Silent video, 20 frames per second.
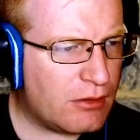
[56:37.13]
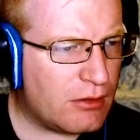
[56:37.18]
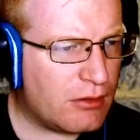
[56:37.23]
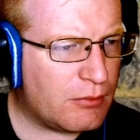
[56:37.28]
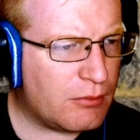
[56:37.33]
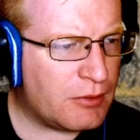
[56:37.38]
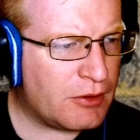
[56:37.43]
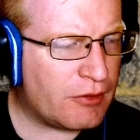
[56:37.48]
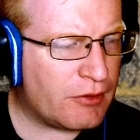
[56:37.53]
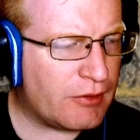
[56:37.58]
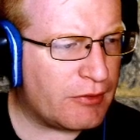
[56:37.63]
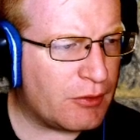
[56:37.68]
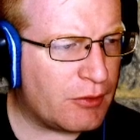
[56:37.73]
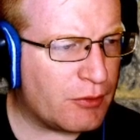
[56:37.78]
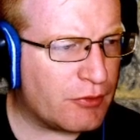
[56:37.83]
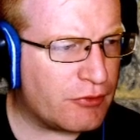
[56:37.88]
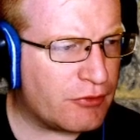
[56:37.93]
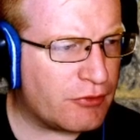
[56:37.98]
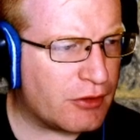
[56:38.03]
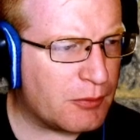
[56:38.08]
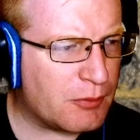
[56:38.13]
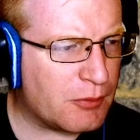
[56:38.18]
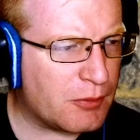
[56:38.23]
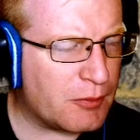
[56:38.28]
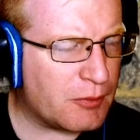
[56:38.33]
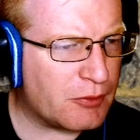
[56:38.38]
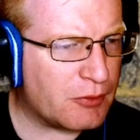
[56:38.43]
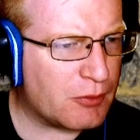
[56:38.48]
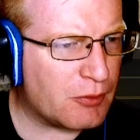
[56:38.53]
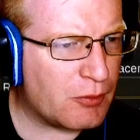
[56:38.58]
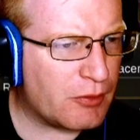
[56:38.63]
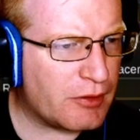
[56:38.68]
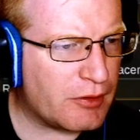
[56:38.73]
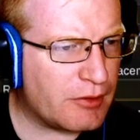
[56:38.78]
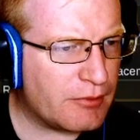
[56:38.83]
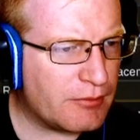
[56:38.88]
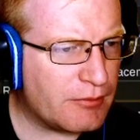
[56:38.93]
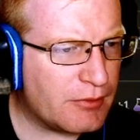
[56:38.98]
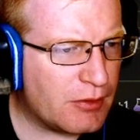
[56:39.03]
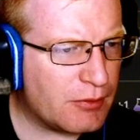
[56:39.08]
We don't have the orders to promote the warrior.
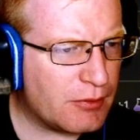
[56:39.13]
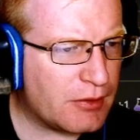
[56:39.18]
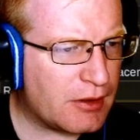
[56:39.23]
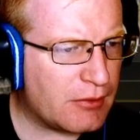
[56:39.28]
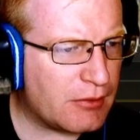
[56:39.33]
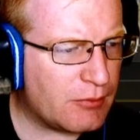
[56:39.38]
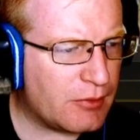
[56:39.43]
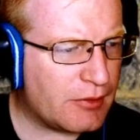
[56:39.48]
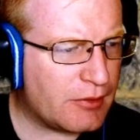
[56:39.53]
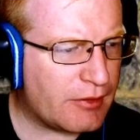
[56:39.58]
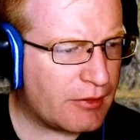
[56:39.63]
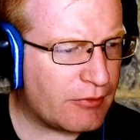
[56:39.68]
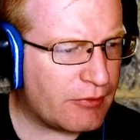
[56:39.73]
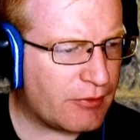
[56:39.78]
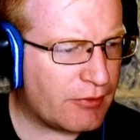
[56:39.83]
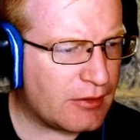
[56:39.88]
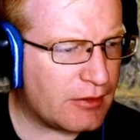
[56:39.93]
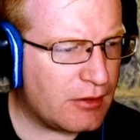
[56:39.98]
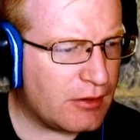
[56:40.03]
Okay, well that's fine.